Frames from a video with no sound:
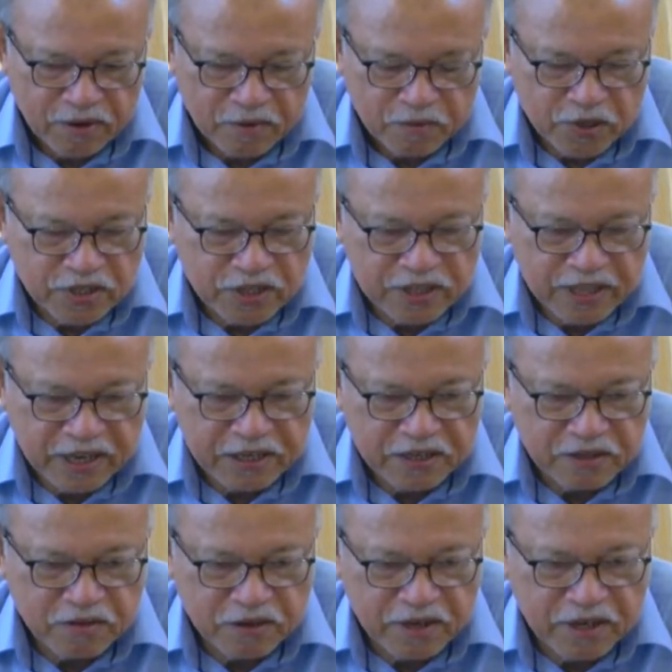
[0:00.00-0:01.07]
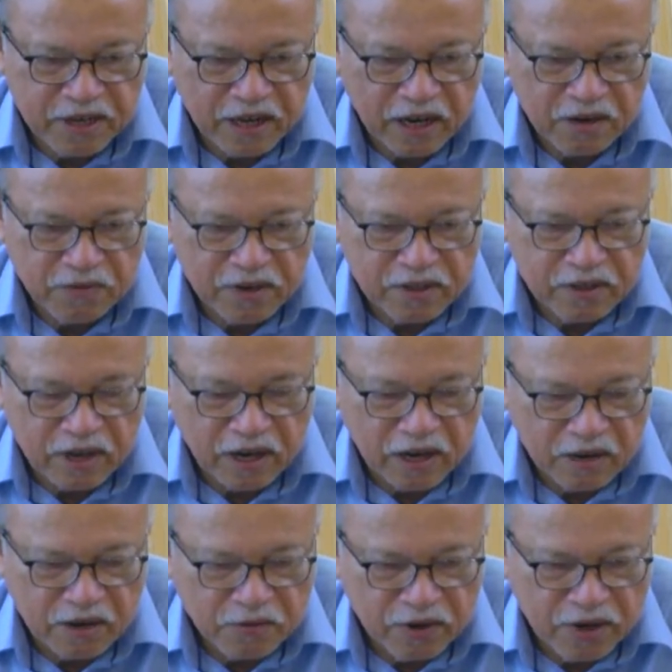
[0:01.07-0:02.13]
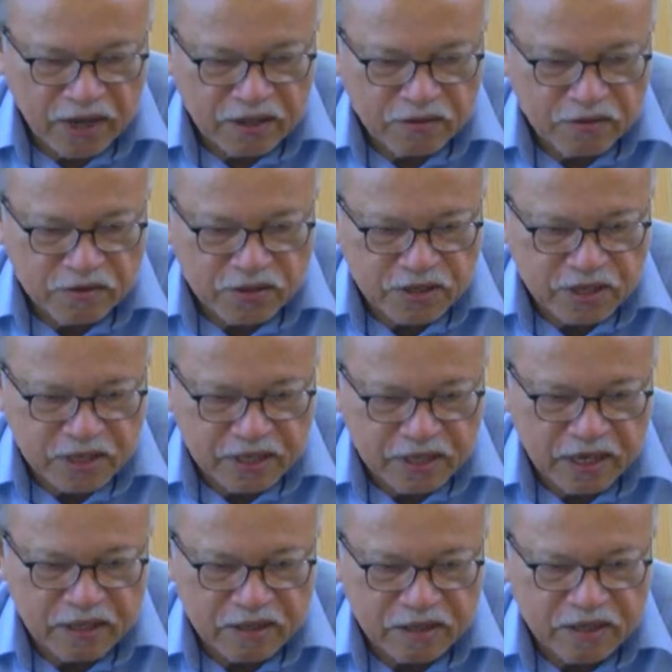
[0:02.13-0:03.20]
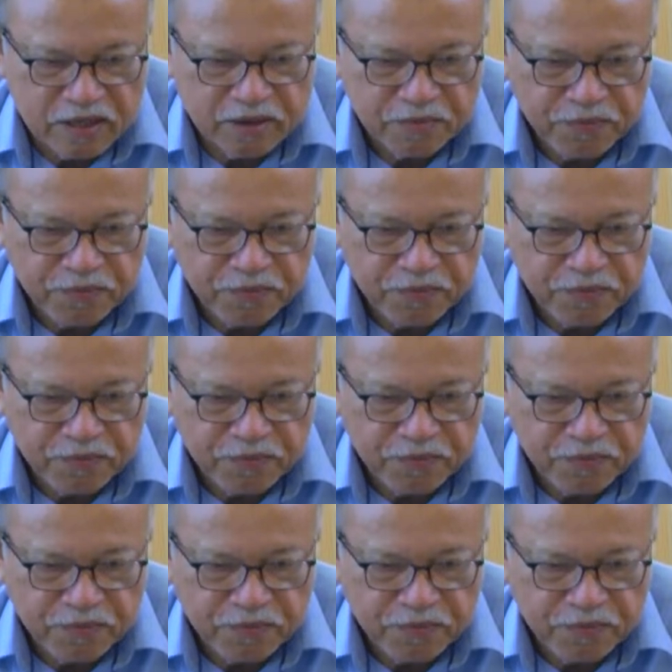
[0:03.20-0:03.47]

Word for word: presentation today, I would I would like to say that uh,